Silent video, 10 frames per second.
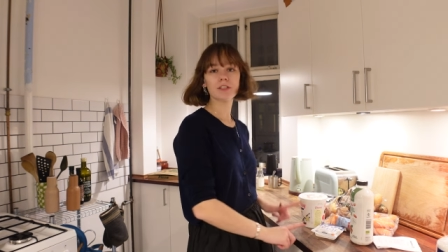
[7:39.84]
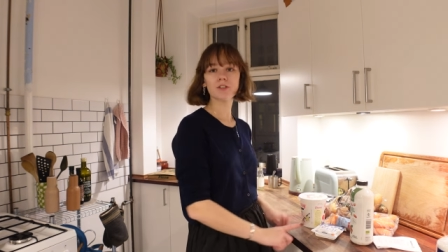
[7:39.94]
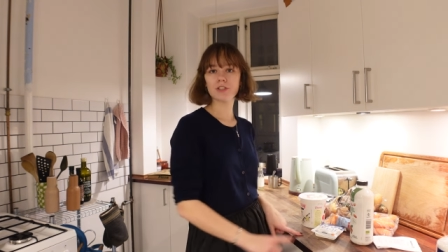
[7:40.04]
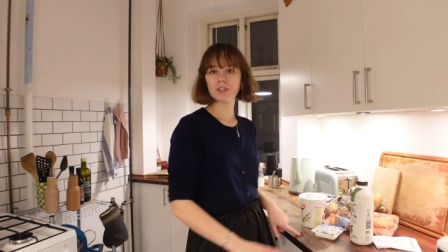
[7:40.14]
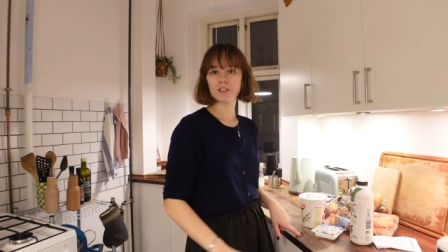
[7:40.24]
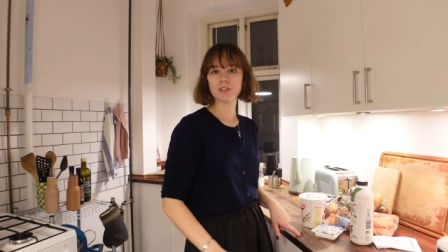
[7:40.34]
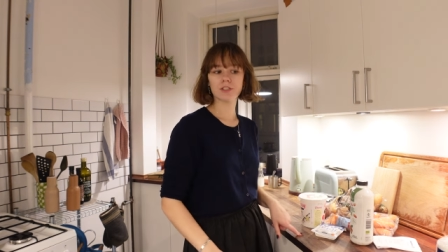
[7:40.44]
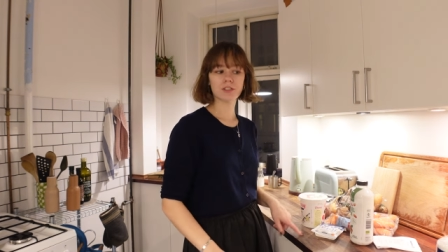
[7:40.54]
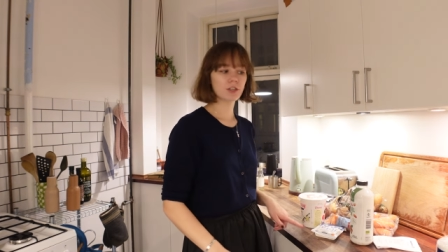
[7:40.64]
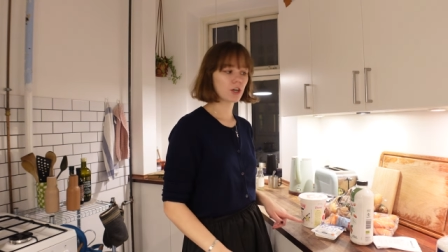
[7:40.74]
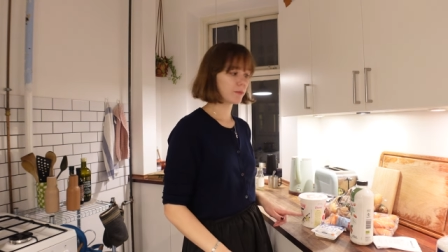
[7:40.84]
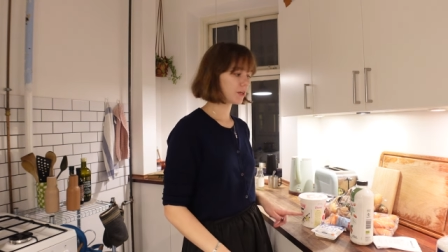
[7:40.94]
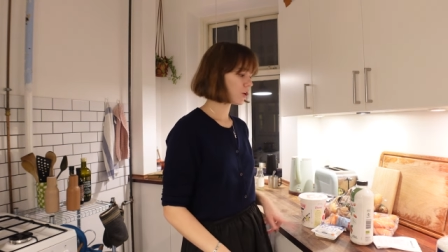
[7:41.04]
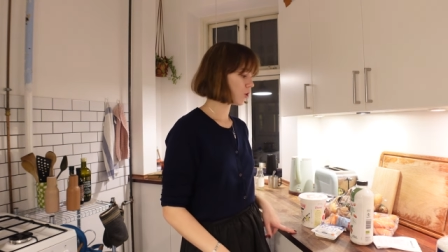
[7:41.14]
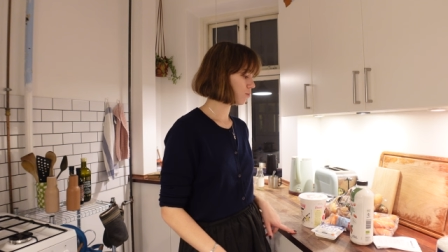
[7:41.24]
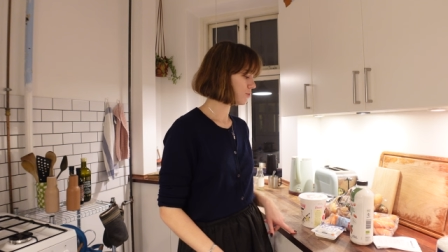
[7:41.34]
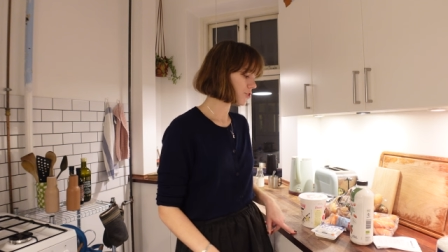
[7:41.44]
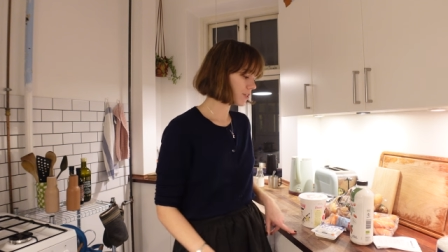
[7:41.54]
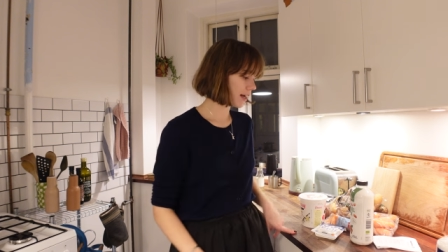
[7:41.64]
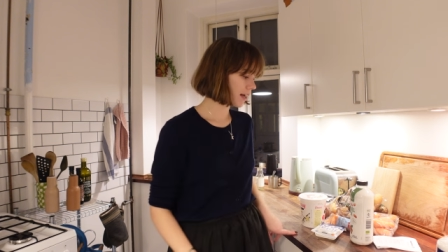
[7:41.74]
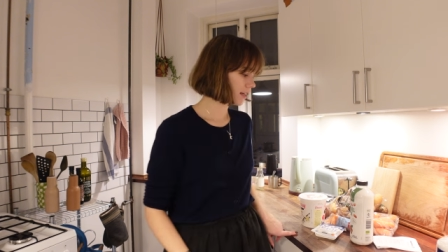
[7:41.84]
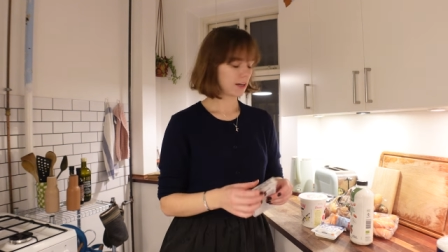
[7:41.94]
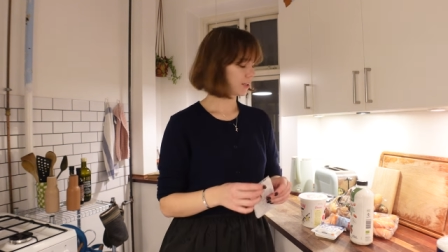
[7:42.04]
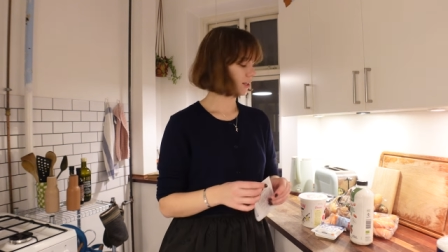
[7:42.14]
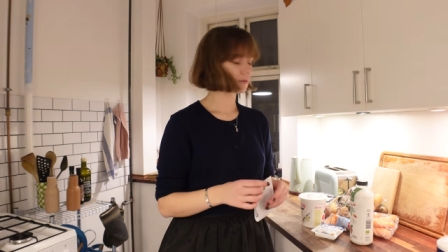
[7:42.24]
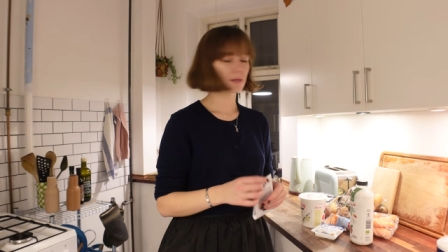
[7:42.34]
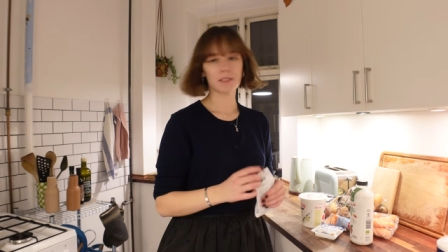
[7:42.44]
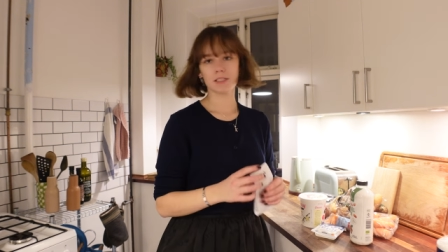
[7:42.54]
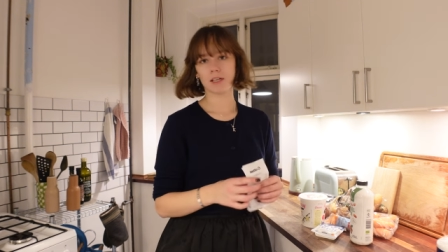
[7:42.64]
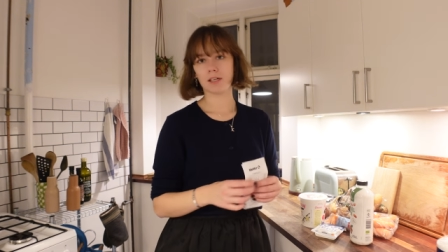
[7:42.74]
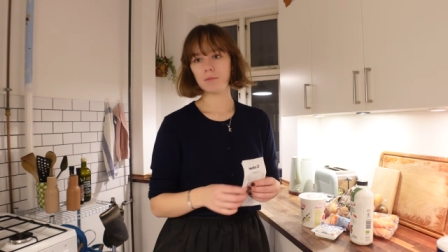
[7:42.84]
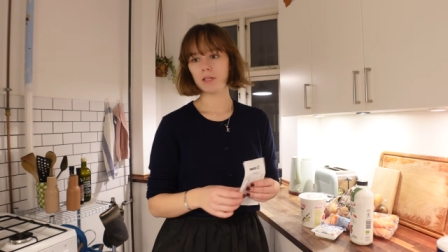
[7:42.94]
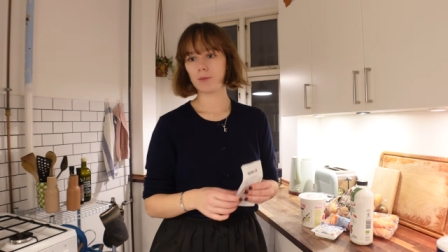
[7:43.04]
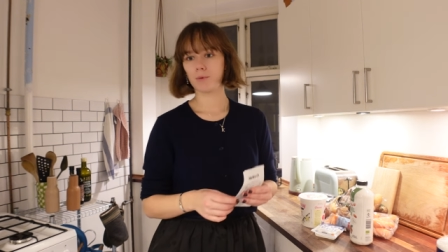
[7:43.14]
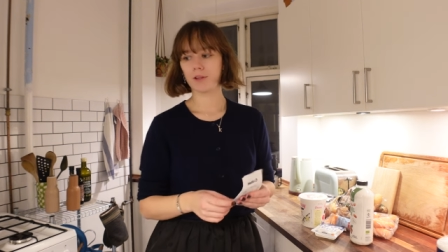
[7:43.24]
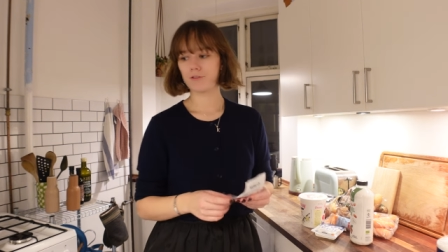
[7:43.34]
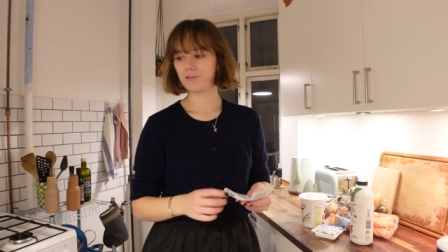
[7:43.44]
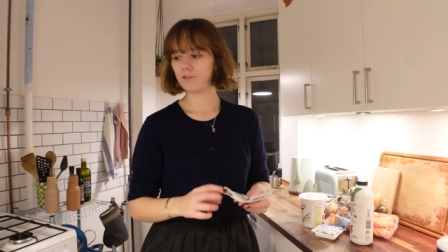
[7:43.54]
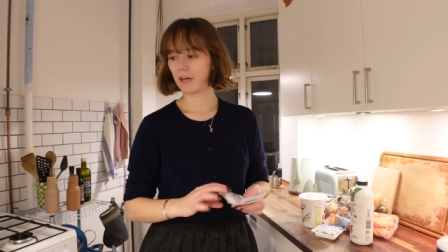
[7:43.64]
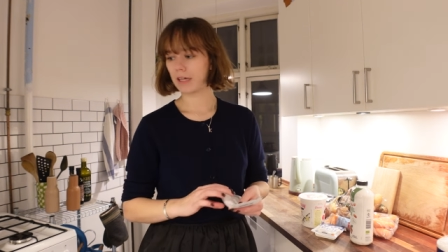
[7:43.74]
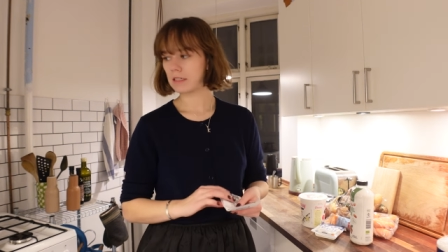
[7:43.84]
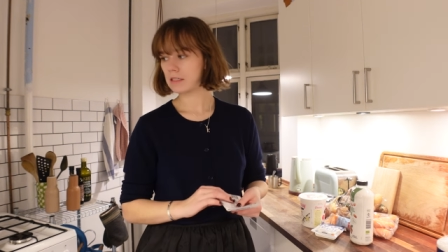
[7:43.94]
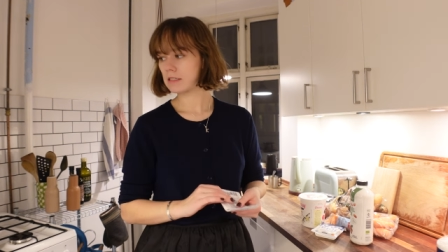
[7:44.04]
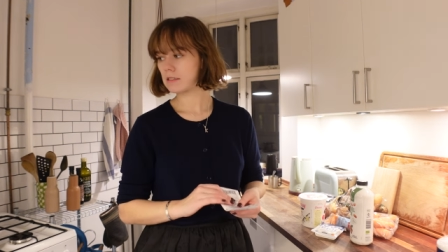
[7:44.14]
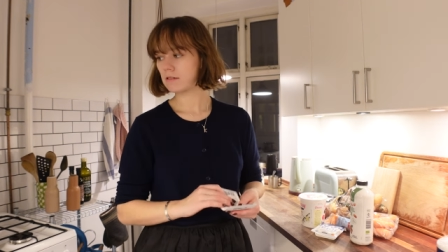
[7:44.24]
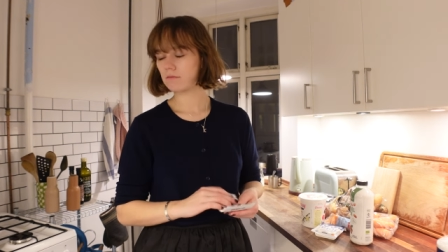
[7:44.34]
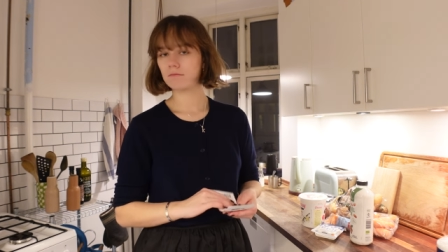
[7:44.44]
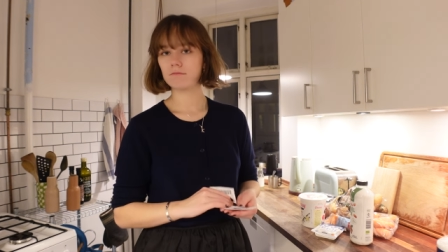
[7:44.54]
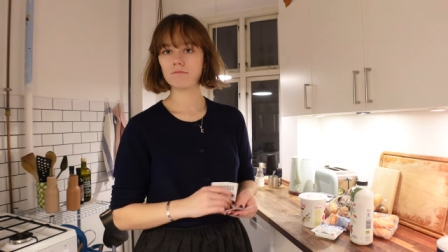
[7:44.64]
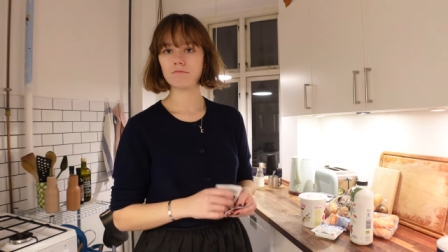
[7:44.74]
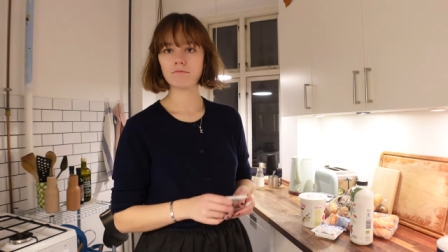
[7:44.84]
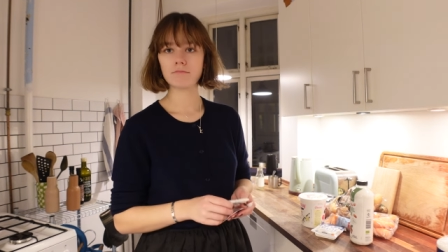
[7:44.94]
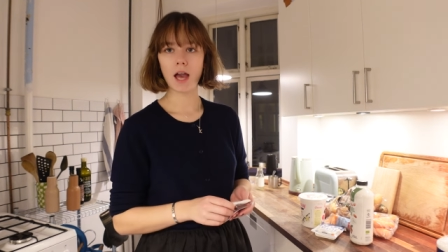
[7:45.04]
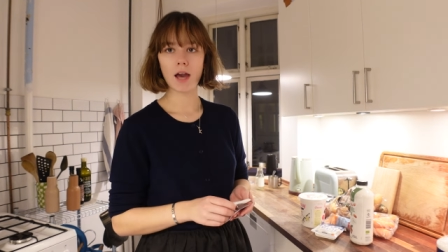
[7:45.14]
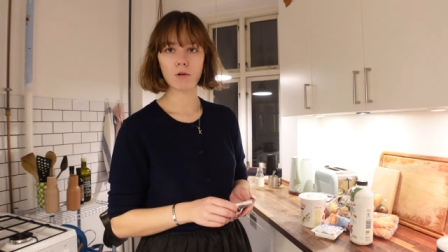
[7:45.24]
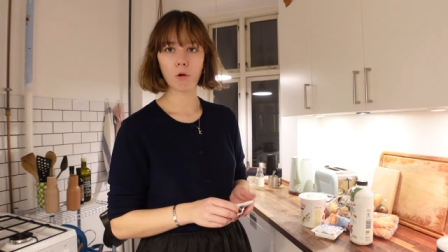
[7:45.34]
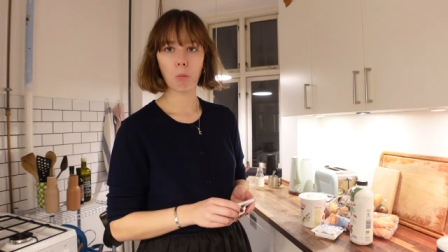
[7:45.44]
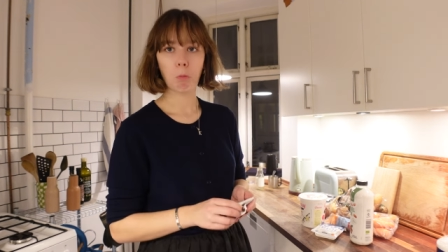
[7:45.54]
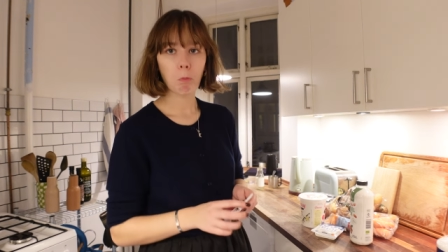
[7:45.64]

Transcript: that Christian is coming home tonight. I think maybe he's gonna meet up with a friend. I don't know.